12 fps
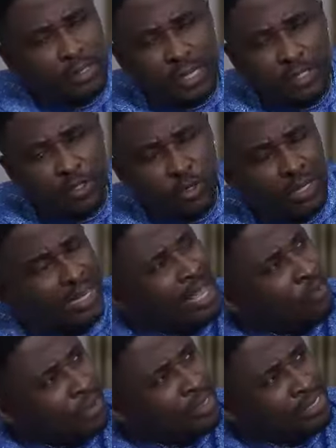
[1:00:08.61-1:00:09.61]
They sent you on an
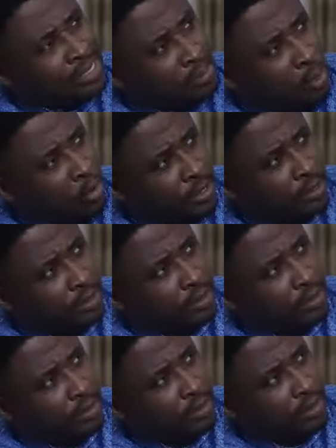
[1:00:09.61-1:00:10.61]
errand since
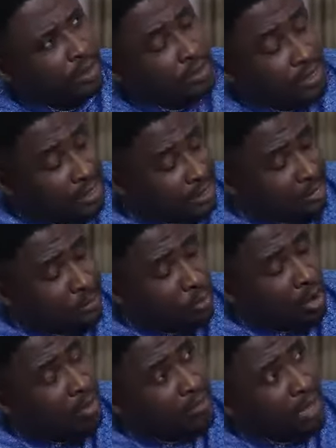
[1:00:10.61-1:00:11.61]
morning. So the time
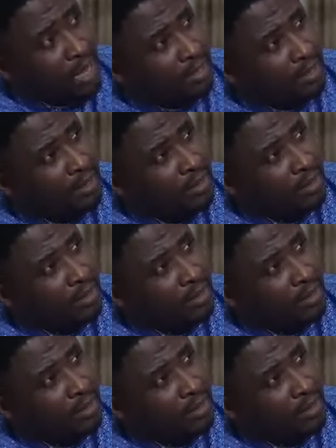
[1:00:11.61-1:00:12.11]
you're coming back.